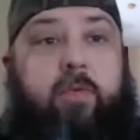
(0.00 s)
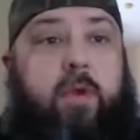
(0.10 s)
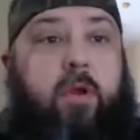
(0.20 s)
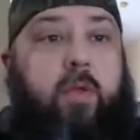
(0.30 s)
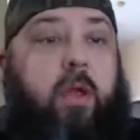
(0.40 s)

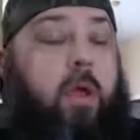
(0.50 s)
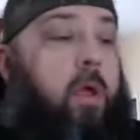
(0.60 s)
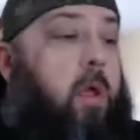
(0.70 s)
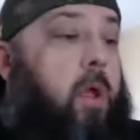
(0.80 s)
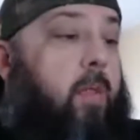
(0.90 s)
they
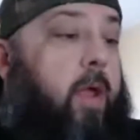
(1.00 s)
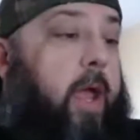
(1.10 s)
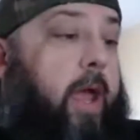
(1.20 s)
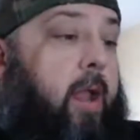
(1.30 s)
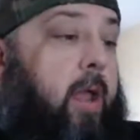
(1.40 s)

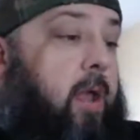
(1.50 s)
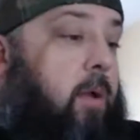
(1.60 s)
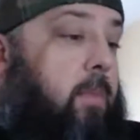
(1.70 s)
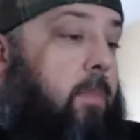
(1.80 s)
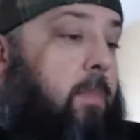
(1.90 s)
had
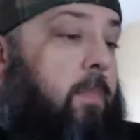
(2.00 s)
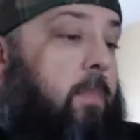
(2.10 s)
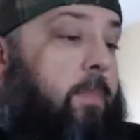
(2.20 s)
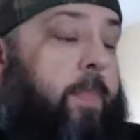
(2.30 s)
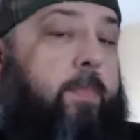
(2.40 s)
a
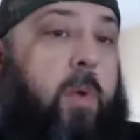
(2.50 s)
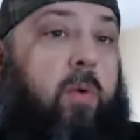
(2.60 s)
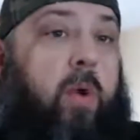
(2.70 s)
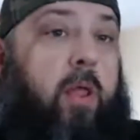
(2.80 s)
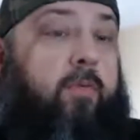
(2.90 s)

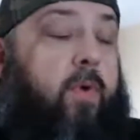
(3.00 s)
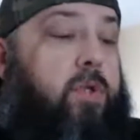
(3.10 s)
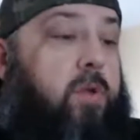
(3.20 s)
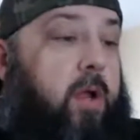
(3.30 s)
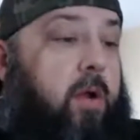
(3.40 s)
relic
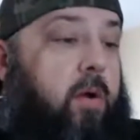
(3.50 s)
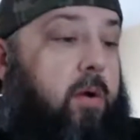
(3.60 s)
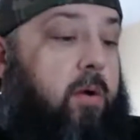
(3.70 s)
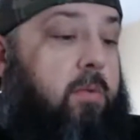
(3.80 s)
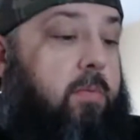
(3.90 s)
version of that
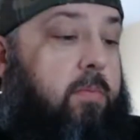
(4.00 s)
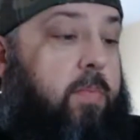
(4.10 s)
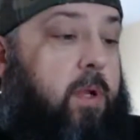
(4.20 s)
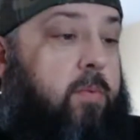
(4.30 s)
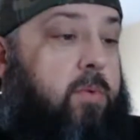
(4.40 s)
card,
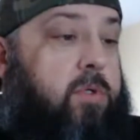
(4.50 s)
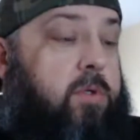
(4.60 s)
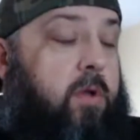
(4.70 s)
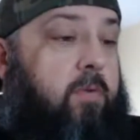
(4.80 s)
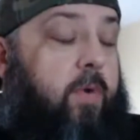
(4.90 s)
but it
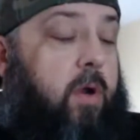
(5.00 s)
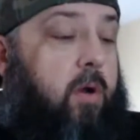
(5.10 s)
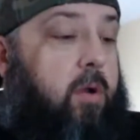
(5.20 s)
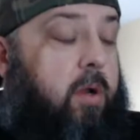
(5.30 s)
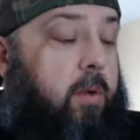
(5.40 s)
was very
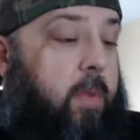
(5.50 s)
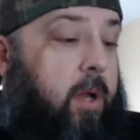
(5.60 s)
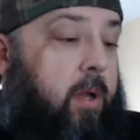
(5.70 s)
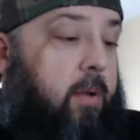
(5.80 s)
hard to come by.